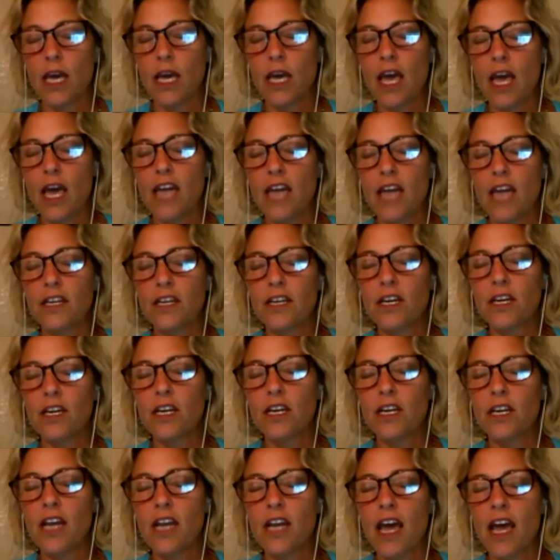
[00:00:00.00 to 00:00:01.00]
and
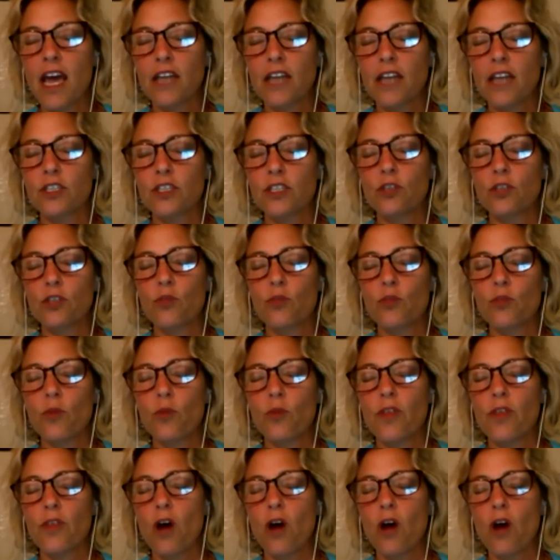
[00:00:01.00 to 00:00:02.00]
connect with
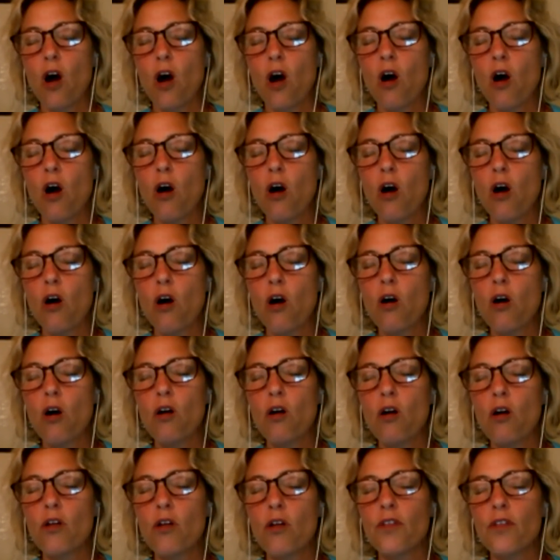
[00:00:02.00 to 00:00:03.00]
all
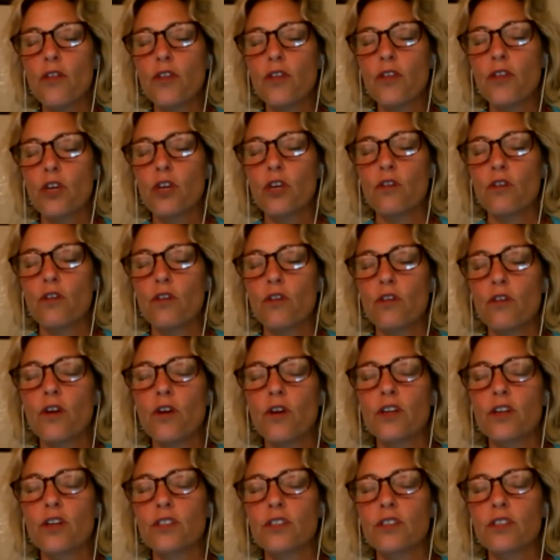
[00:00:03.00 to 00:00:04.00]
the
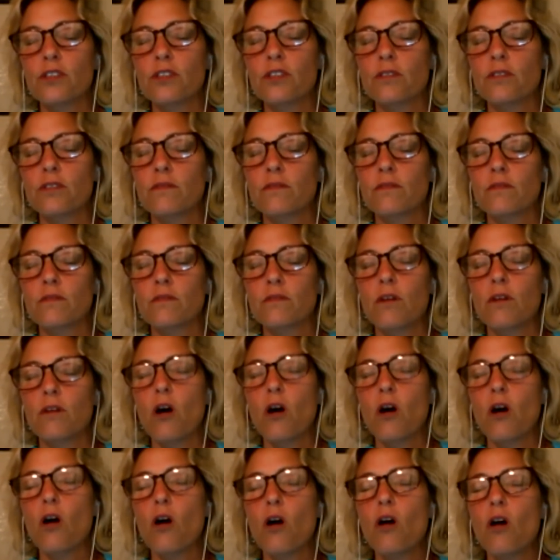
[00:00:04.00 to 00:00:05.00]
universe,
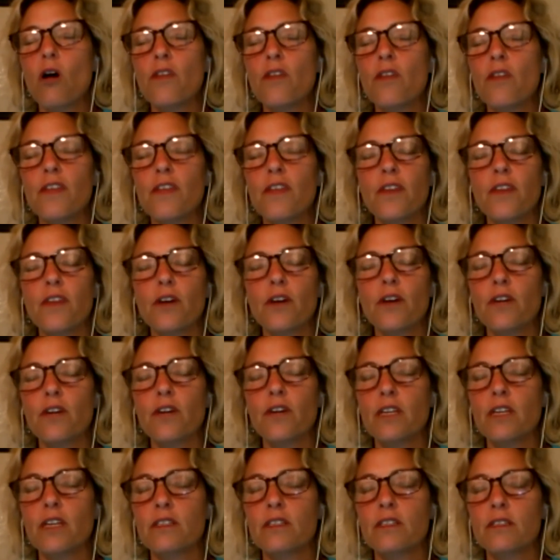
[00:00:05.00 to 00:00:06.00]
all that there
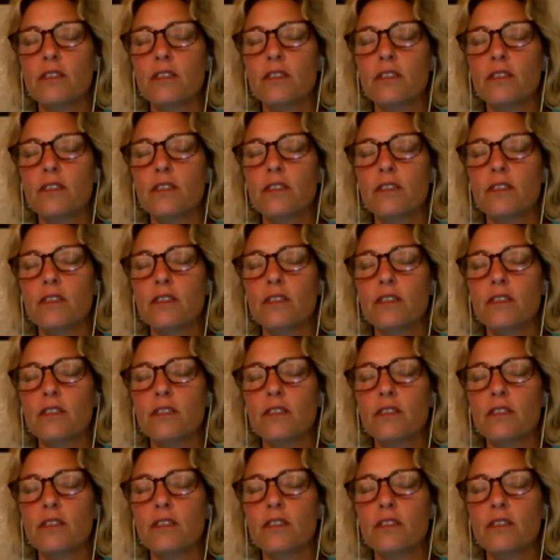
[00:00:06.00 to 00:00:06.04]
is,